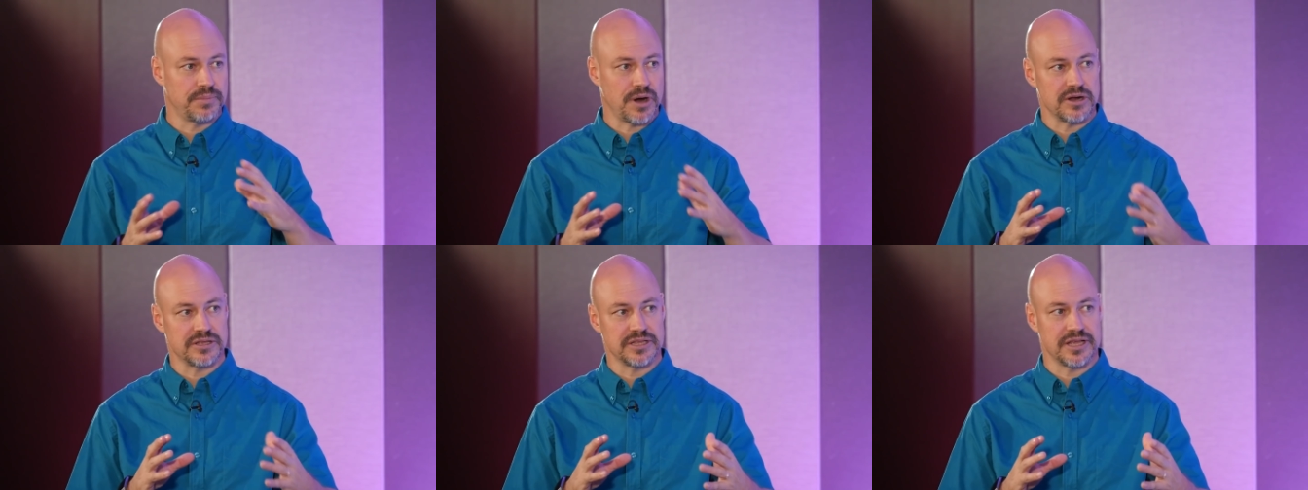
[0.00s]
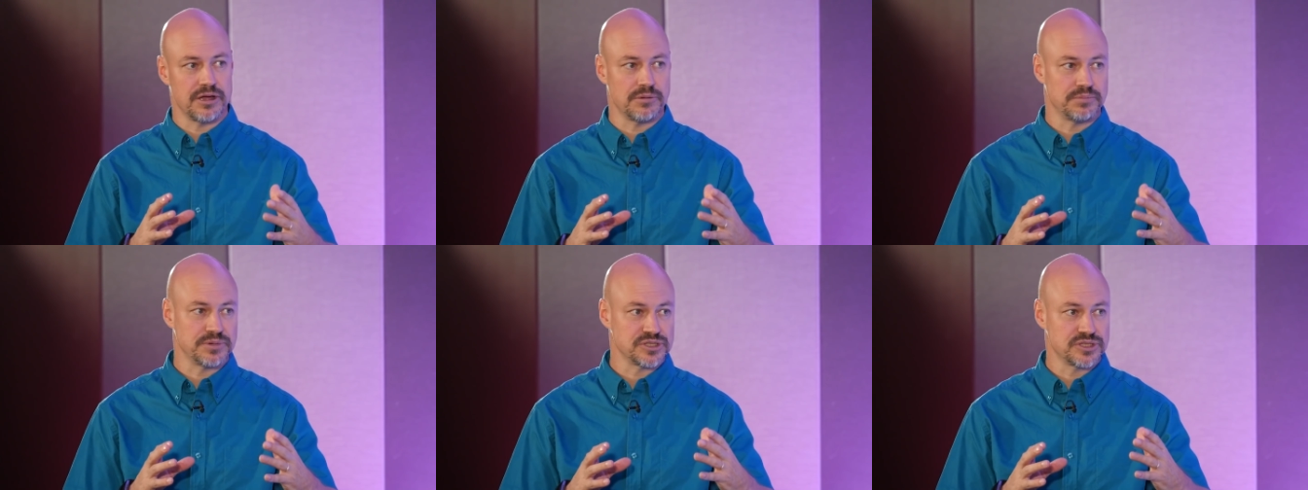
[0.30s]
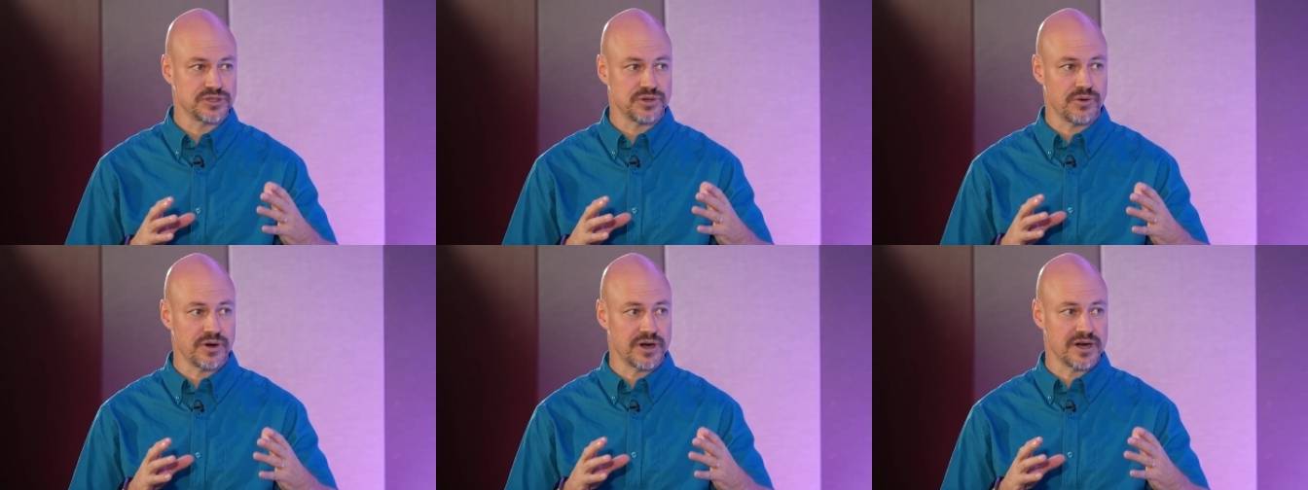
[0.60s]
partly open
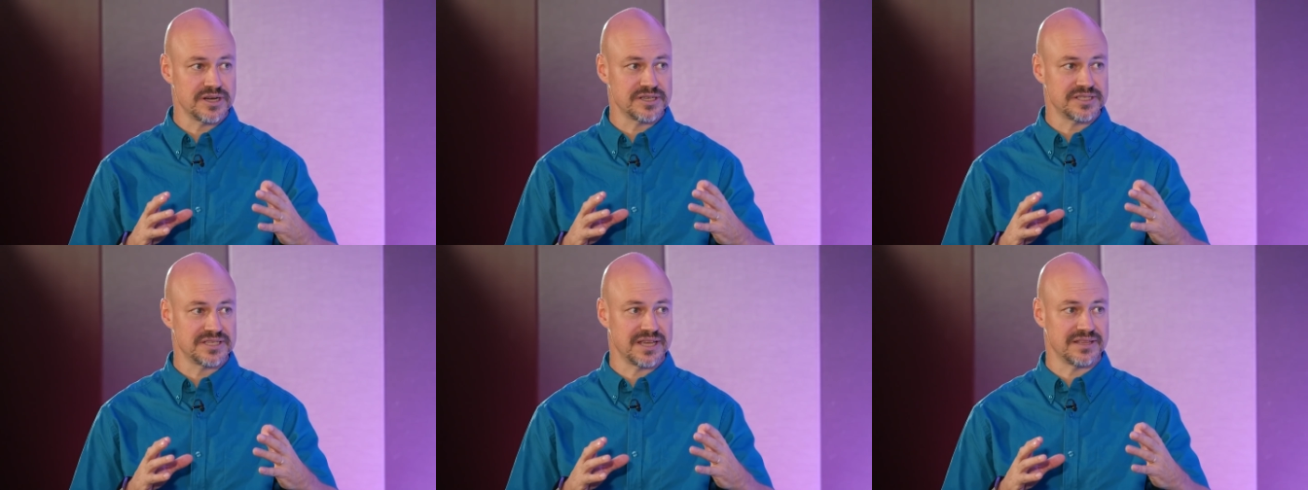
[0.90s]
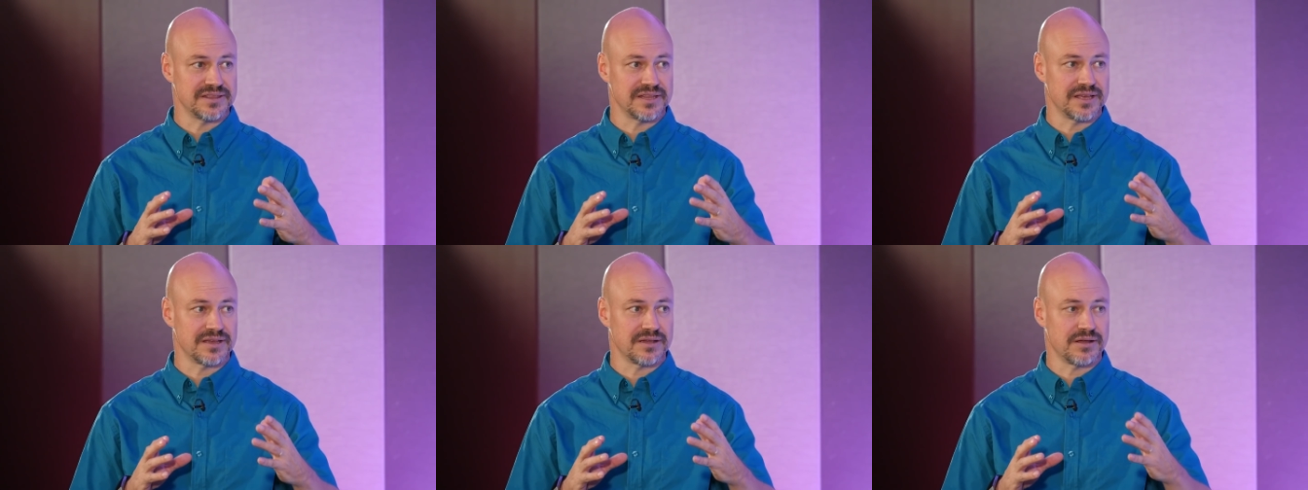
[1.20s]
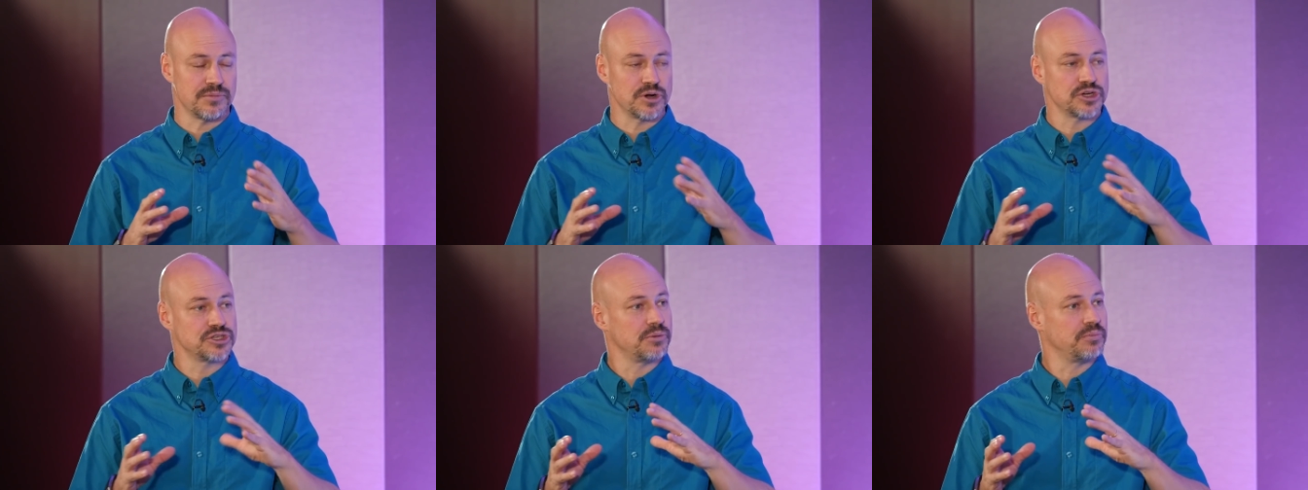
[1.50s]
source, and the
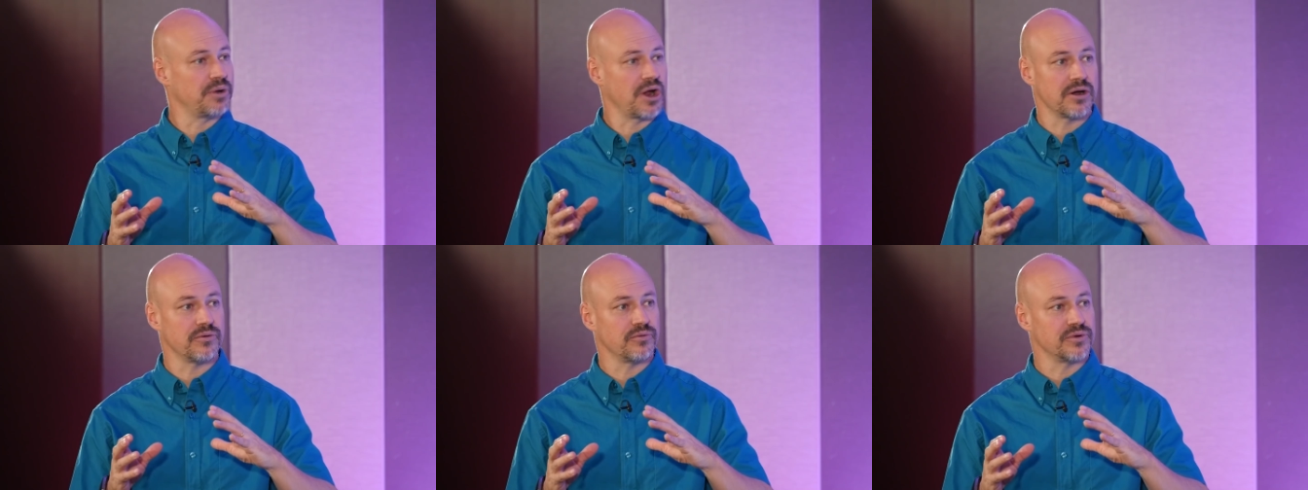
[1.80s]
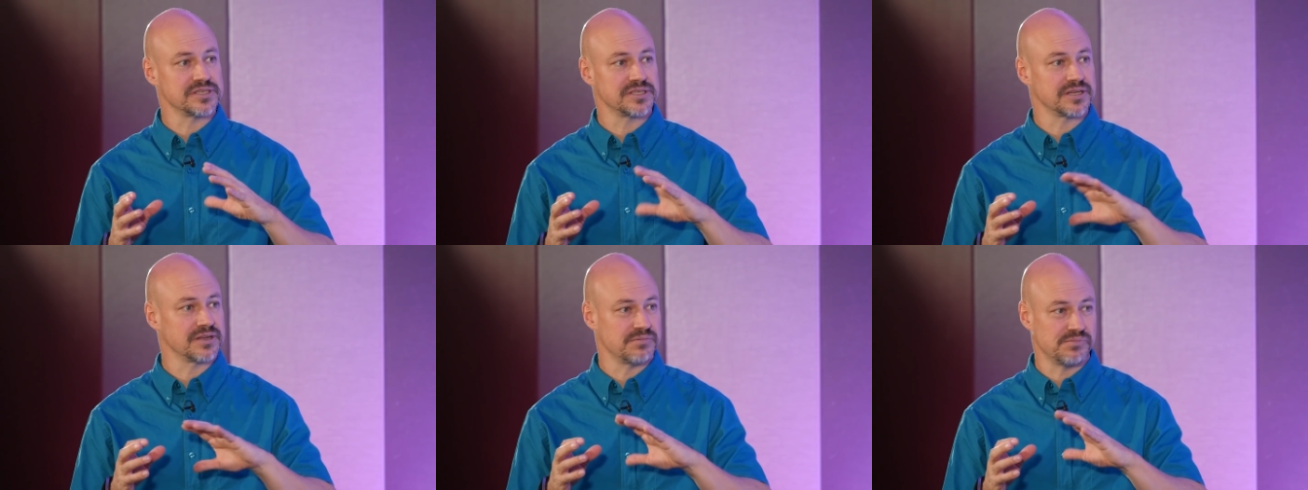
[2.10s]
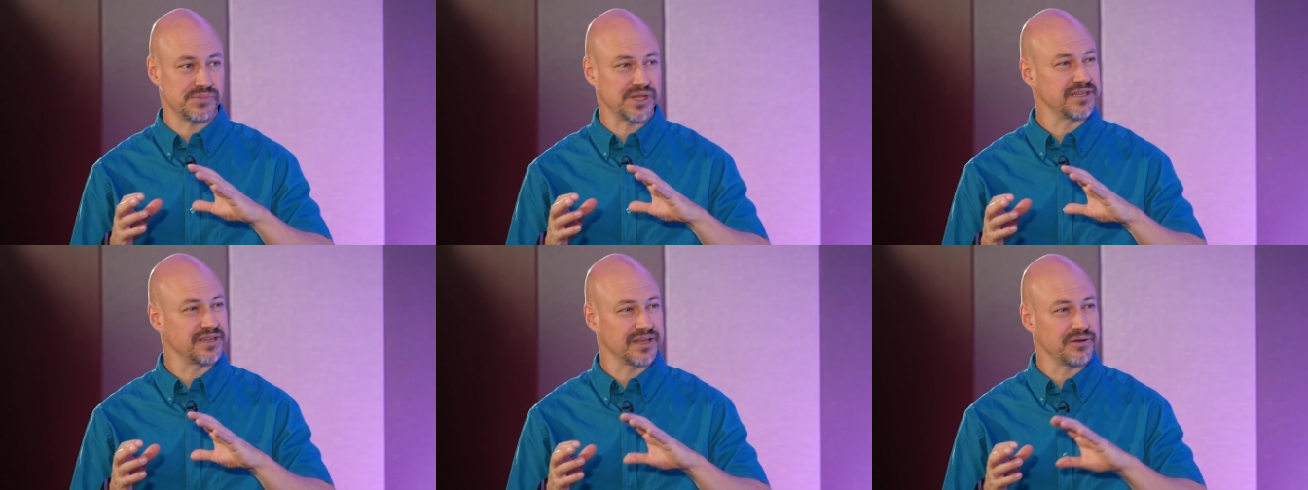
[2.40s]
commercial part wasn't
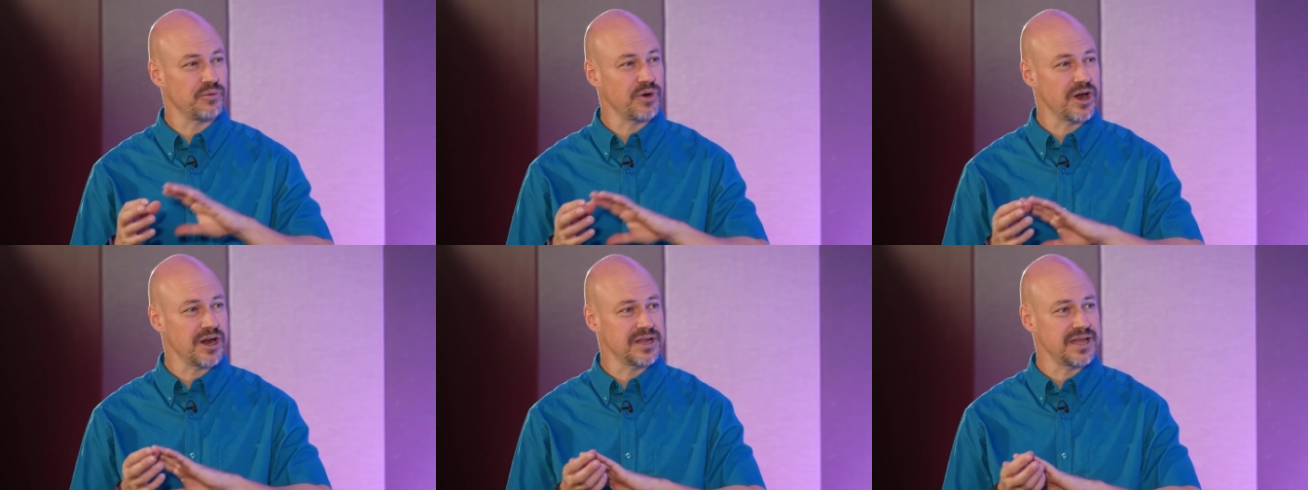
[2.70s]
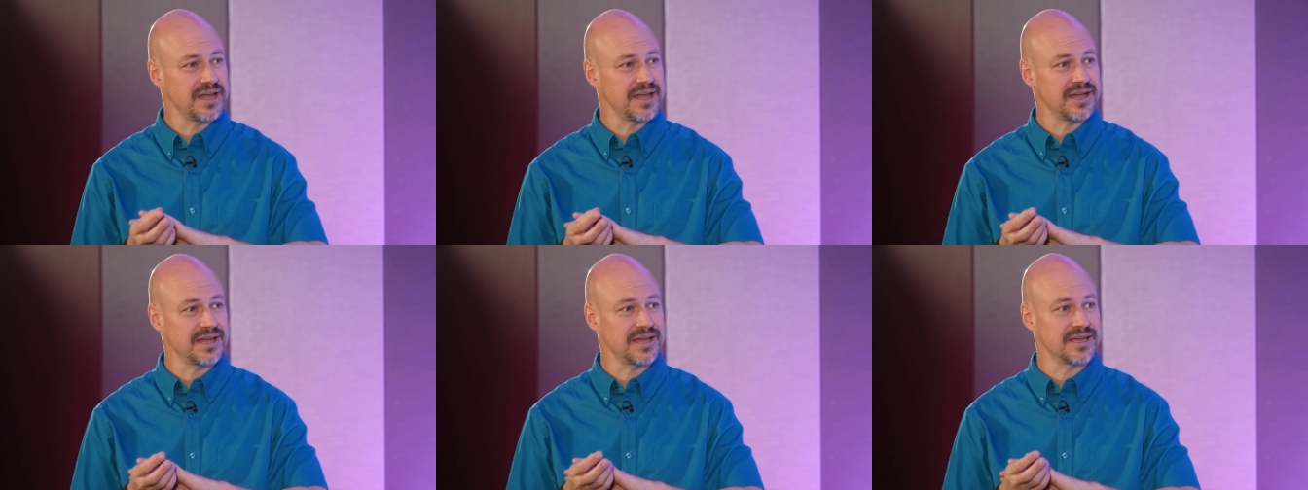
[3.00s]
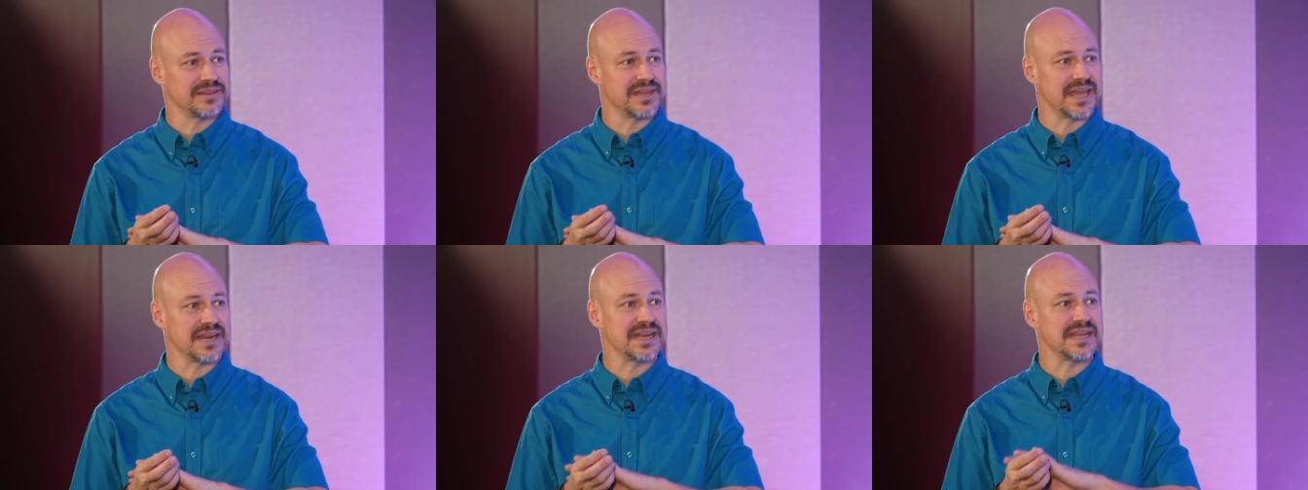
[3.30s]
completely working
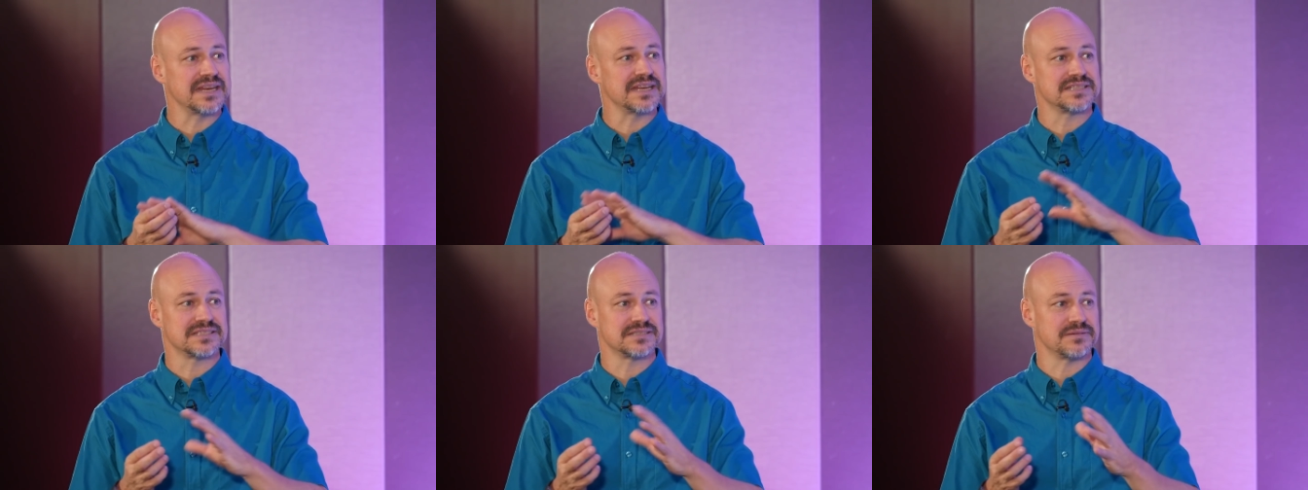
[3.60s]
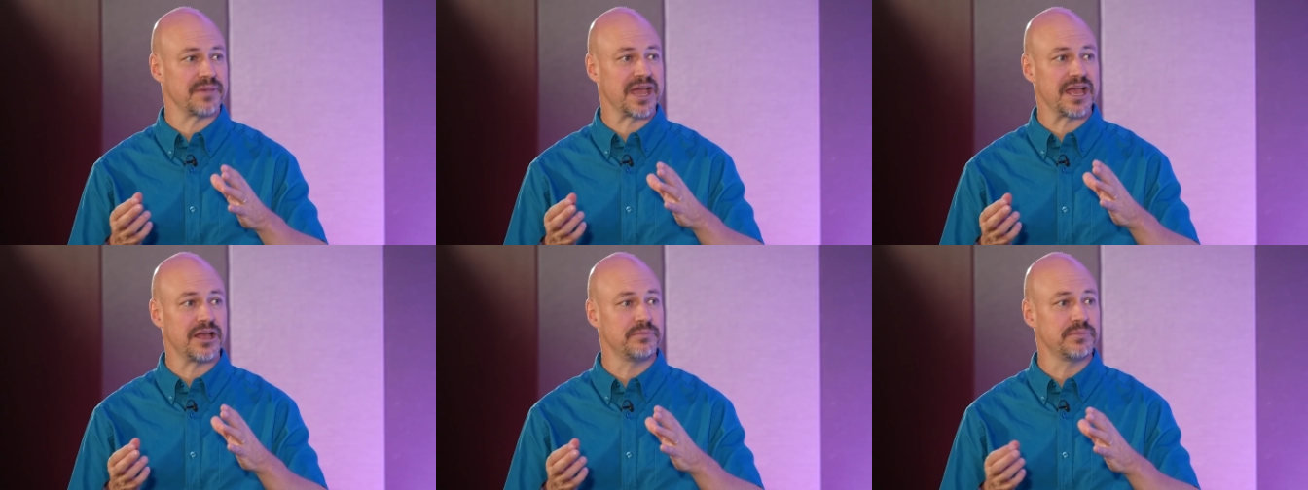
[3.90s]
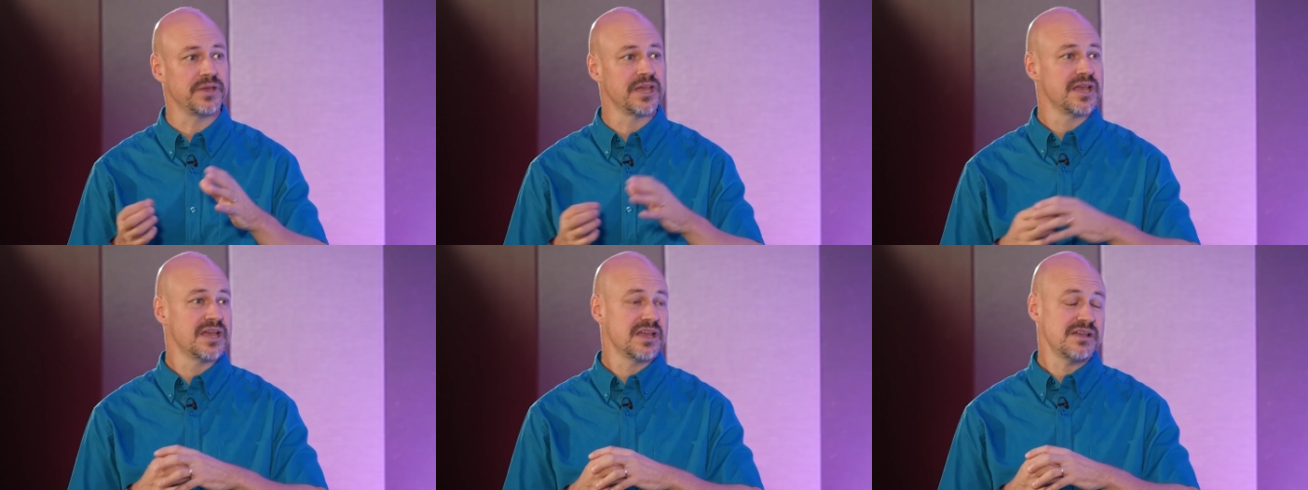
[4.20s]
and they needed some help.